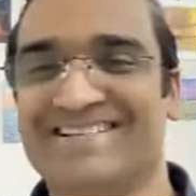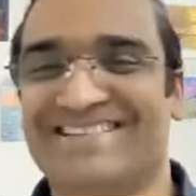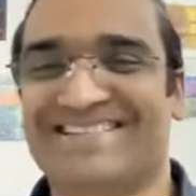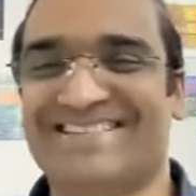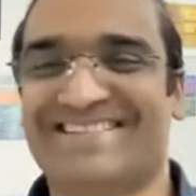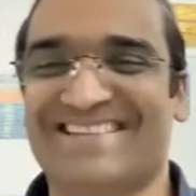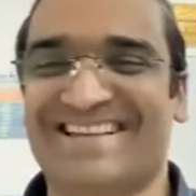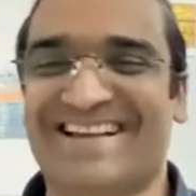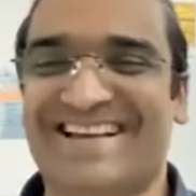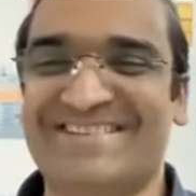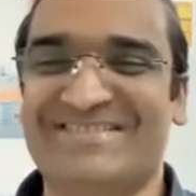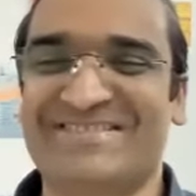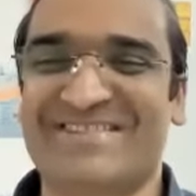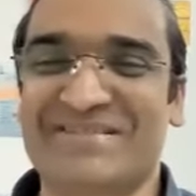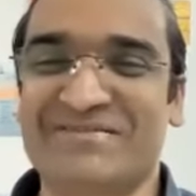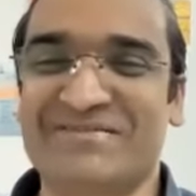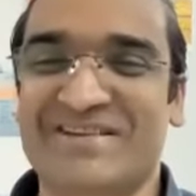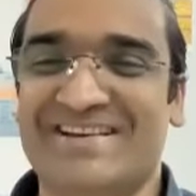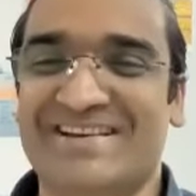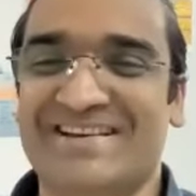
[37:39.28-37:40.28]
Sir,
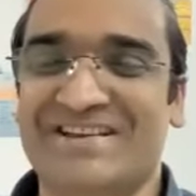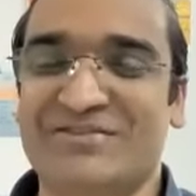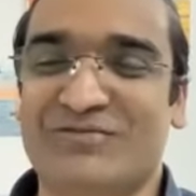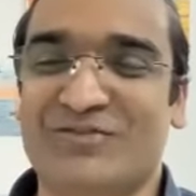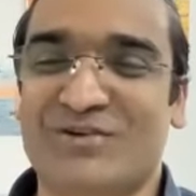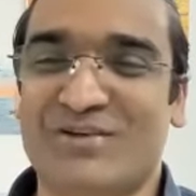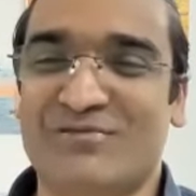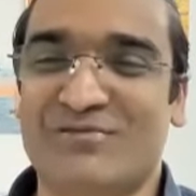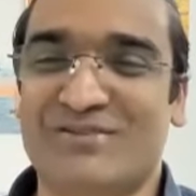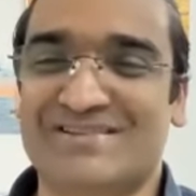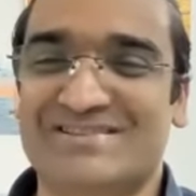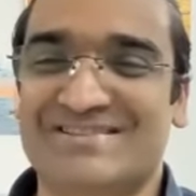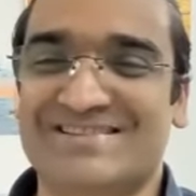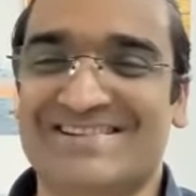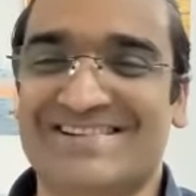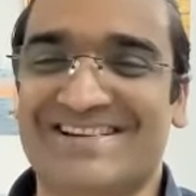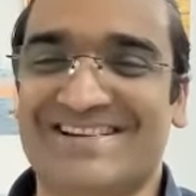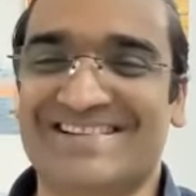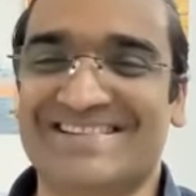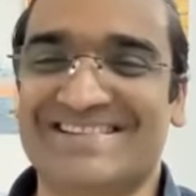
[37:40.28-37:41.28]
when we teach for our
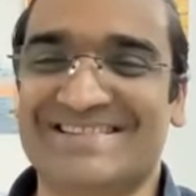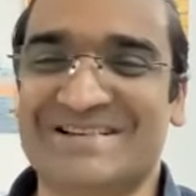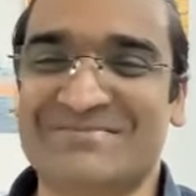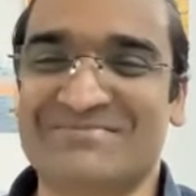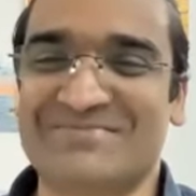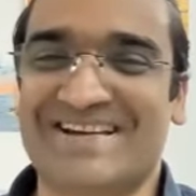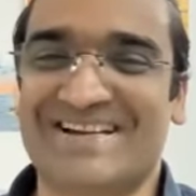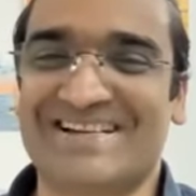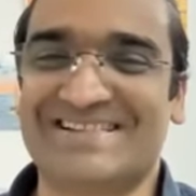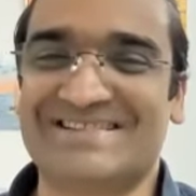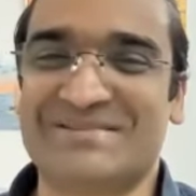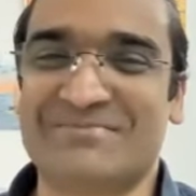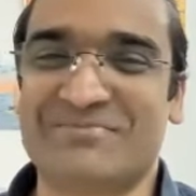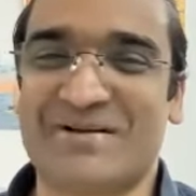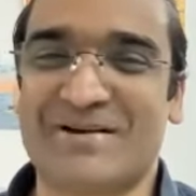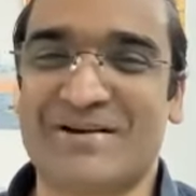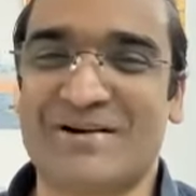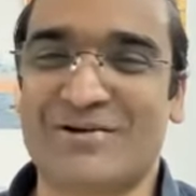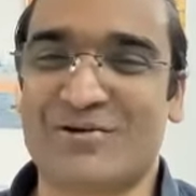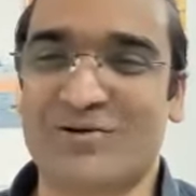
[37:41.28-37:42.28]
children, some get
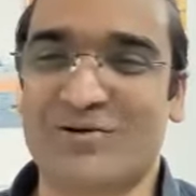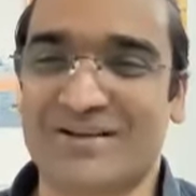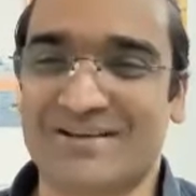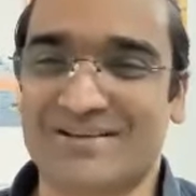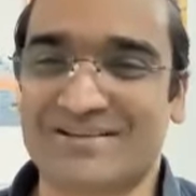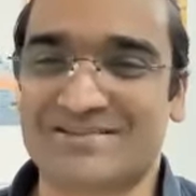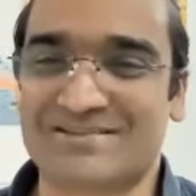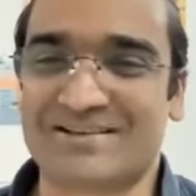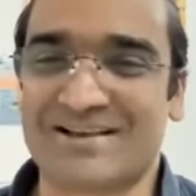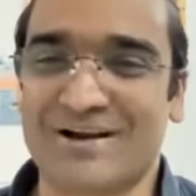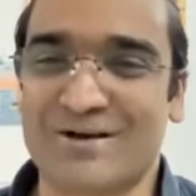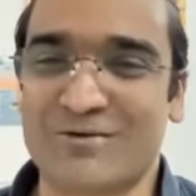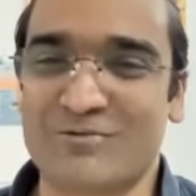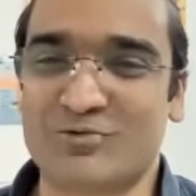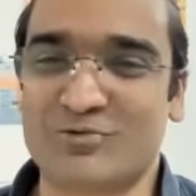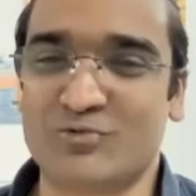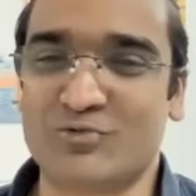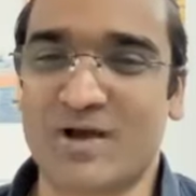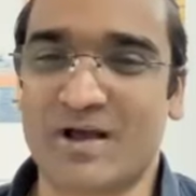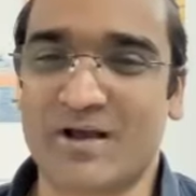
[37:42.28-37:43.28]
dependent on us. How
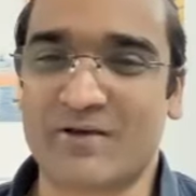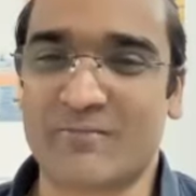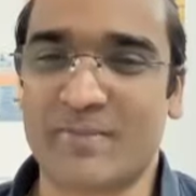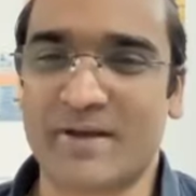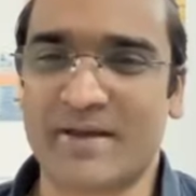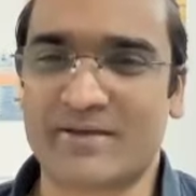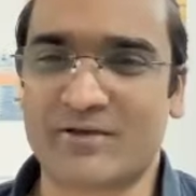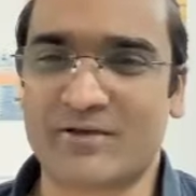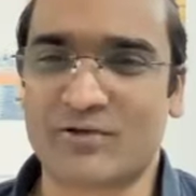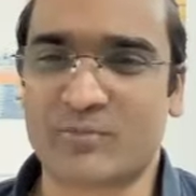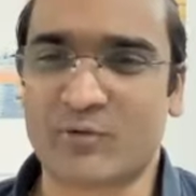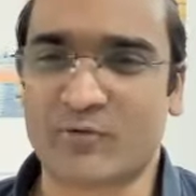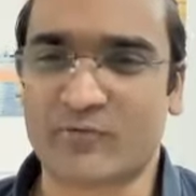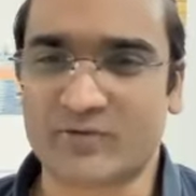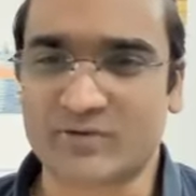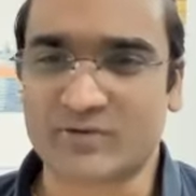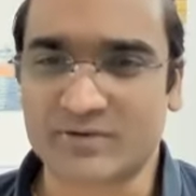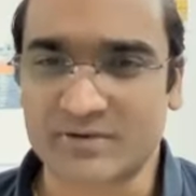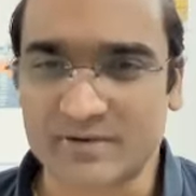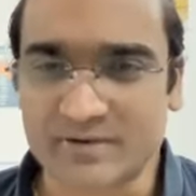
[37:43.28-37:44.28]
to have barrier of
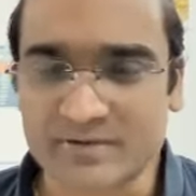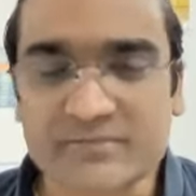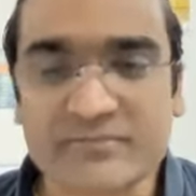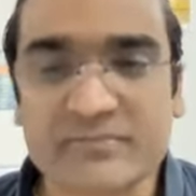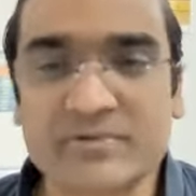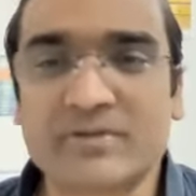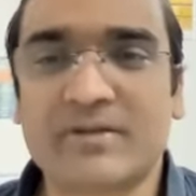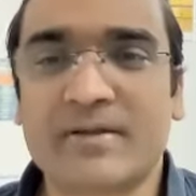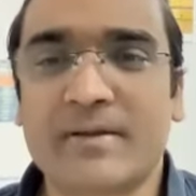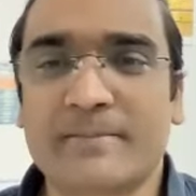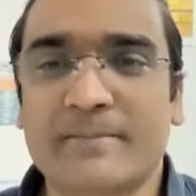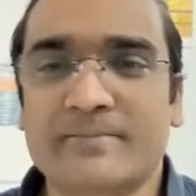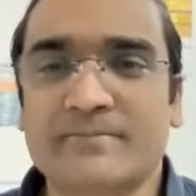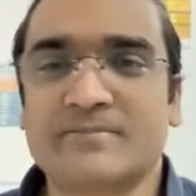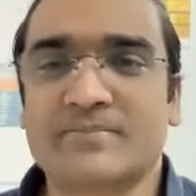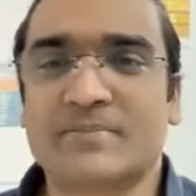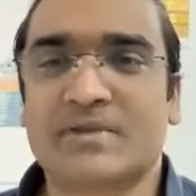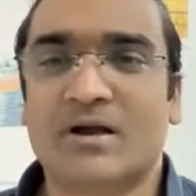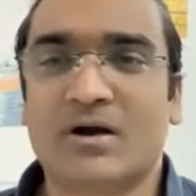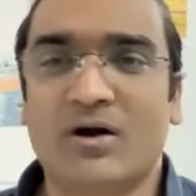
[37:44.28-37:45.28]
professional life?
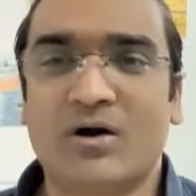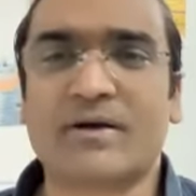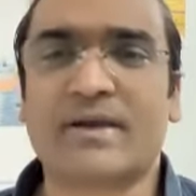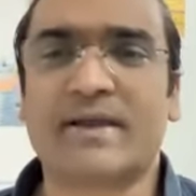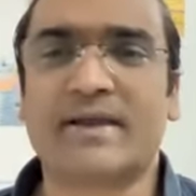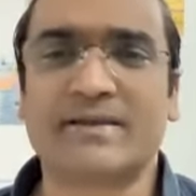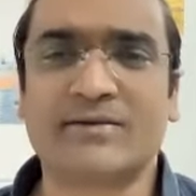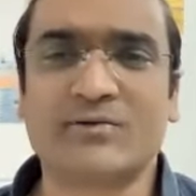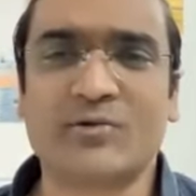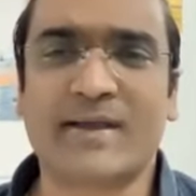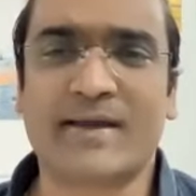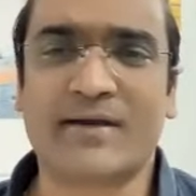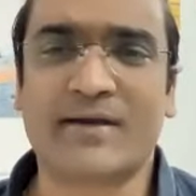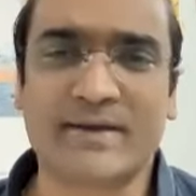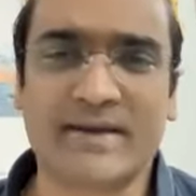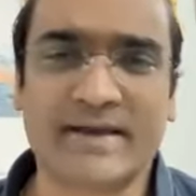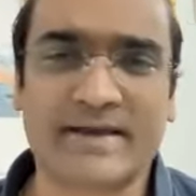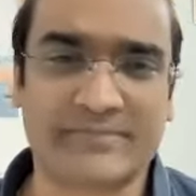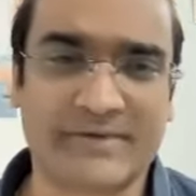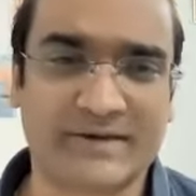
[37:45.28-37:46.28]
Okay, you
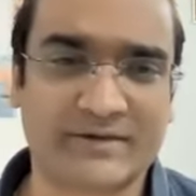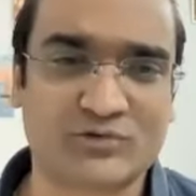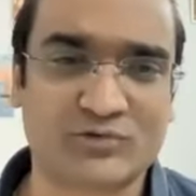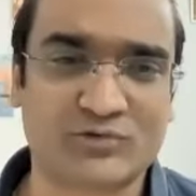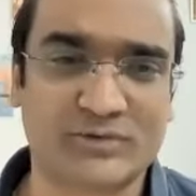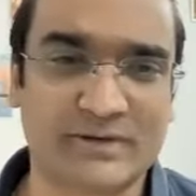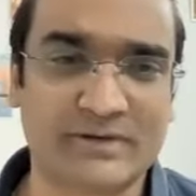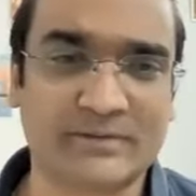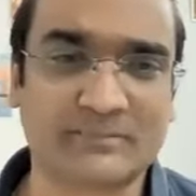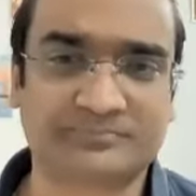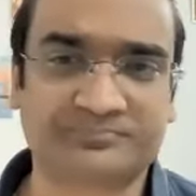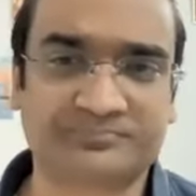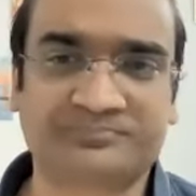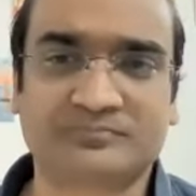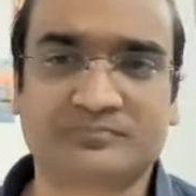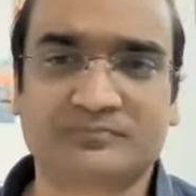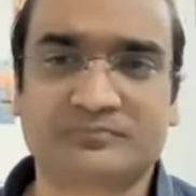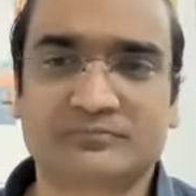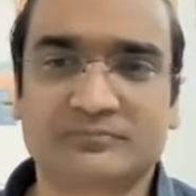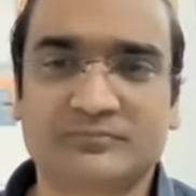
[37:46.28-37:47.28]
cannot have actually,
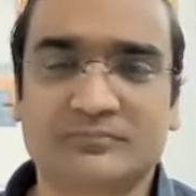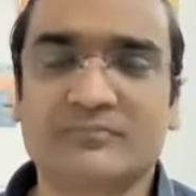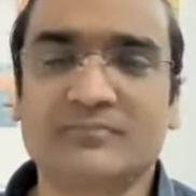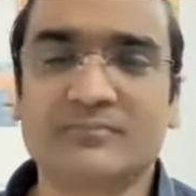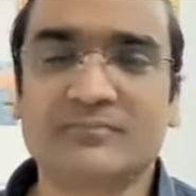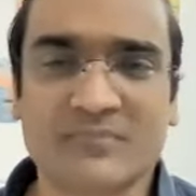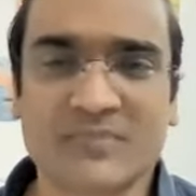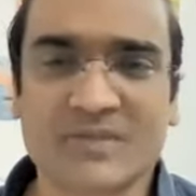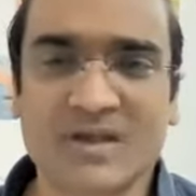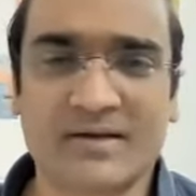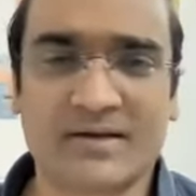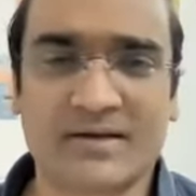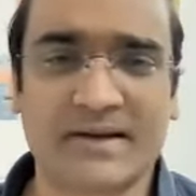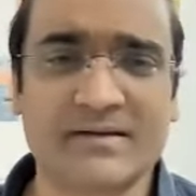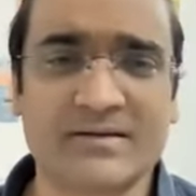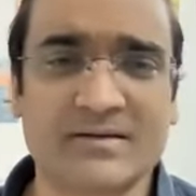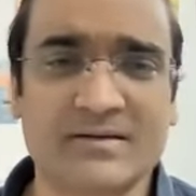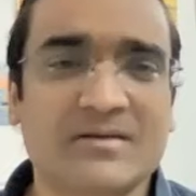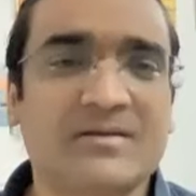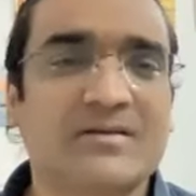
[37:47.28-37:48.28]

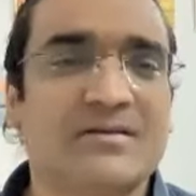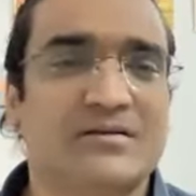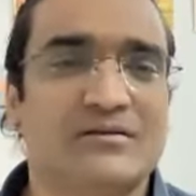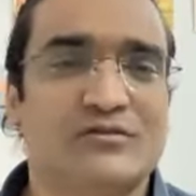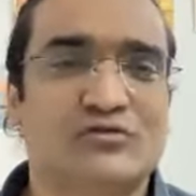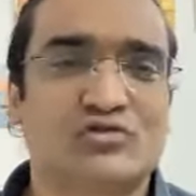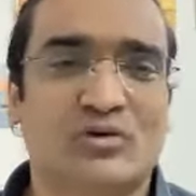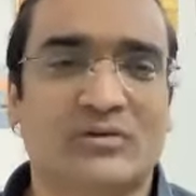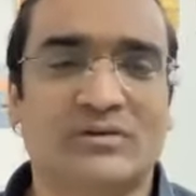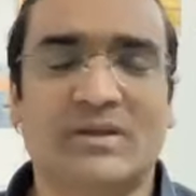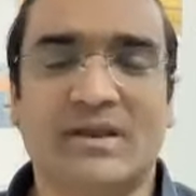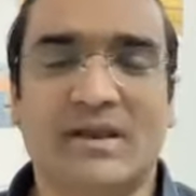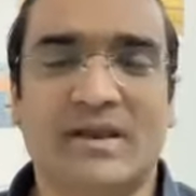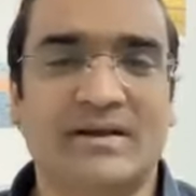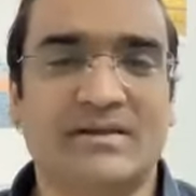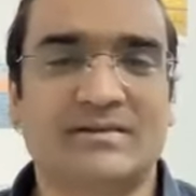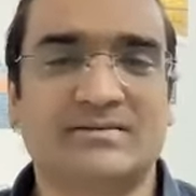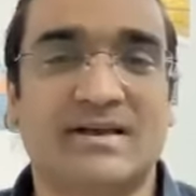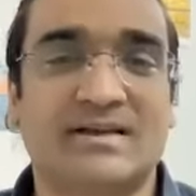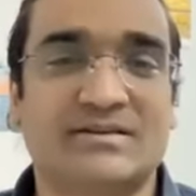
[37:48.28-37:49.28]
right? So on the
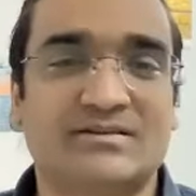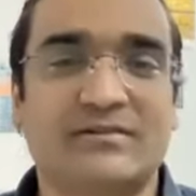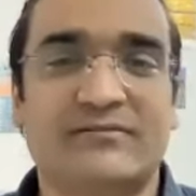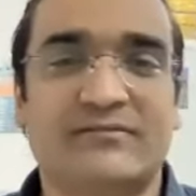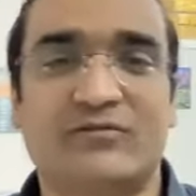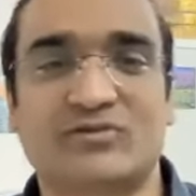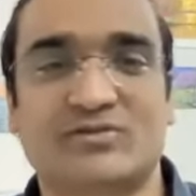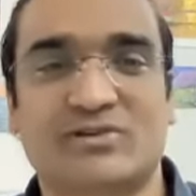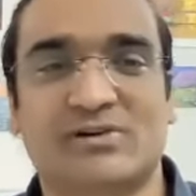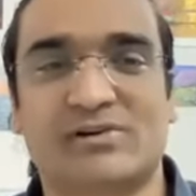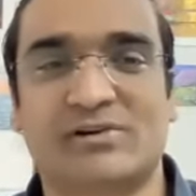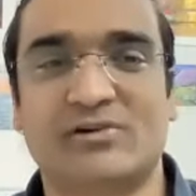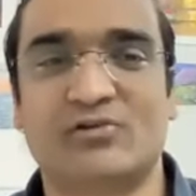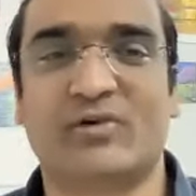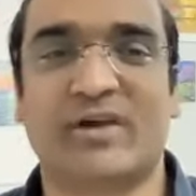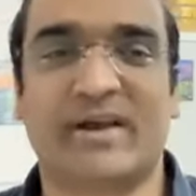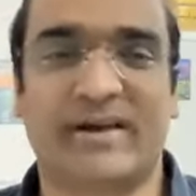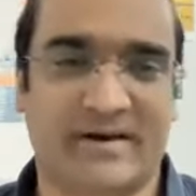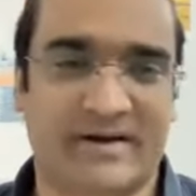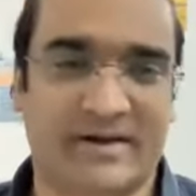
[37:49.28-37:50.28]
day, it is natural for children
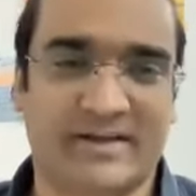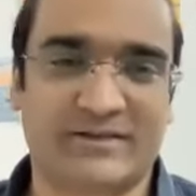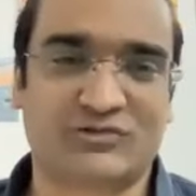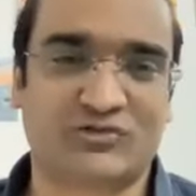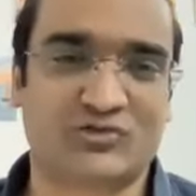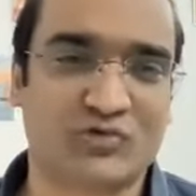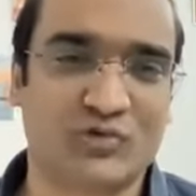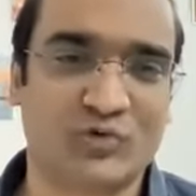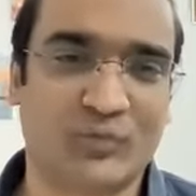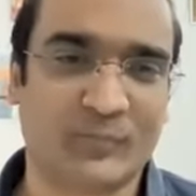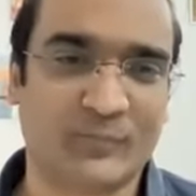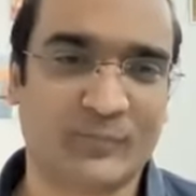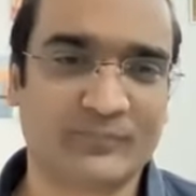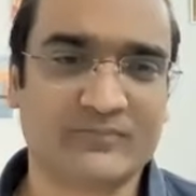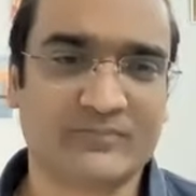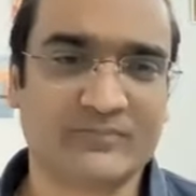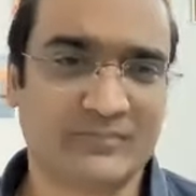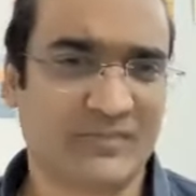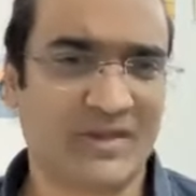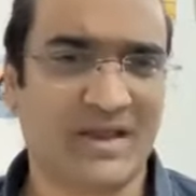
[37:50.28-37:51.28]
to get attached to you.
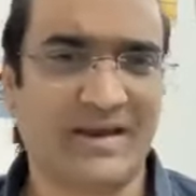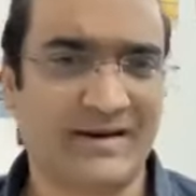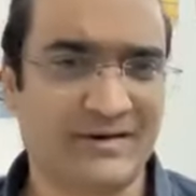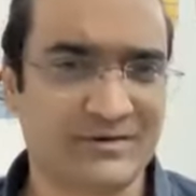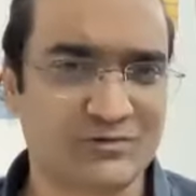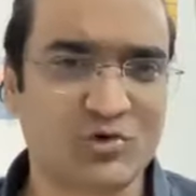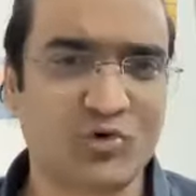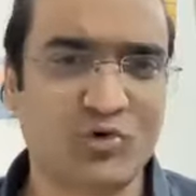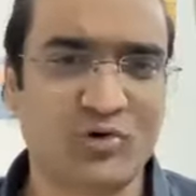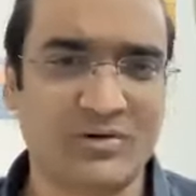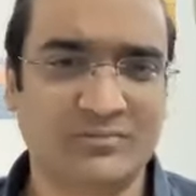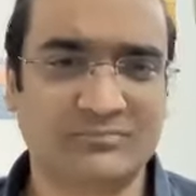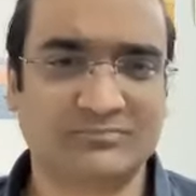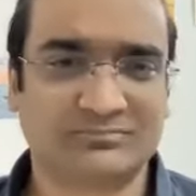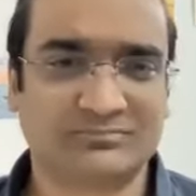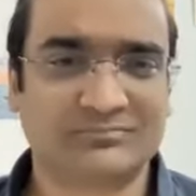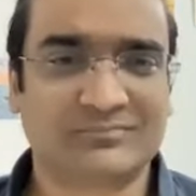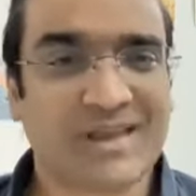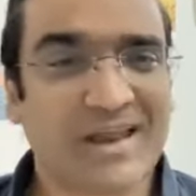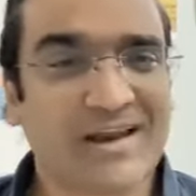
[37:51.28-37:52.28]
And it is good.
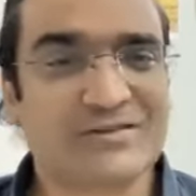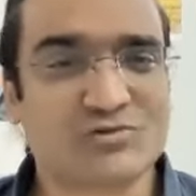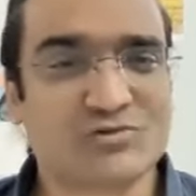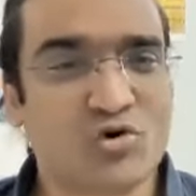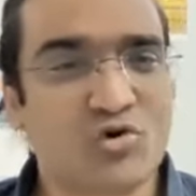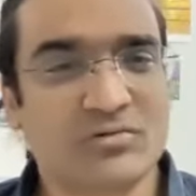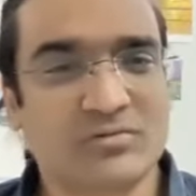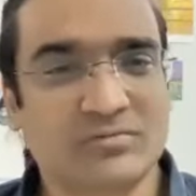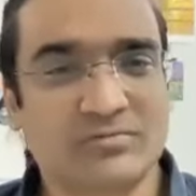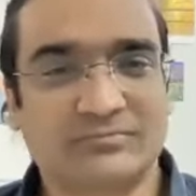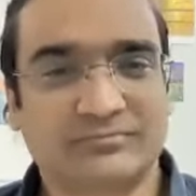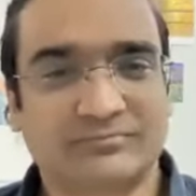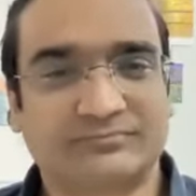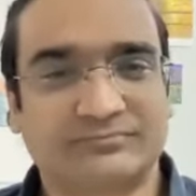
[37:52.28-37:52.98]
It's good,